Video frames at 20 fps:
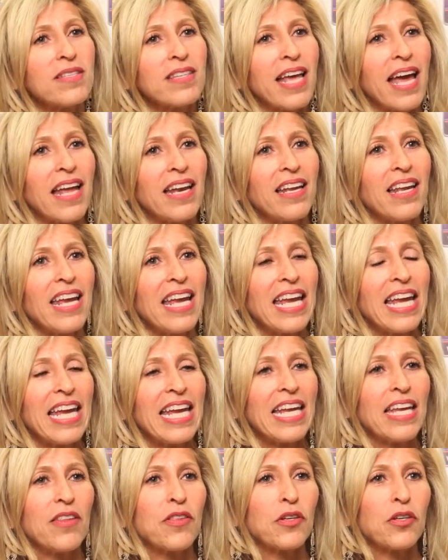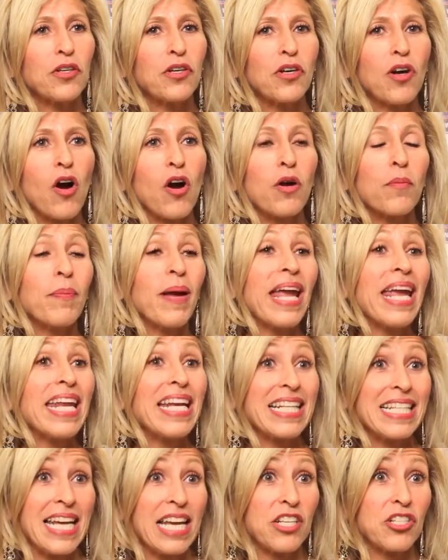that either aren't
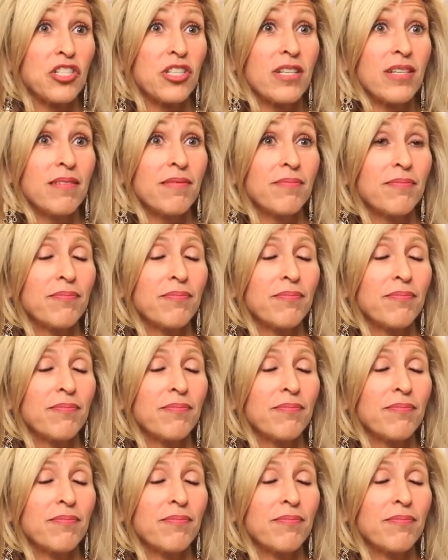paying attention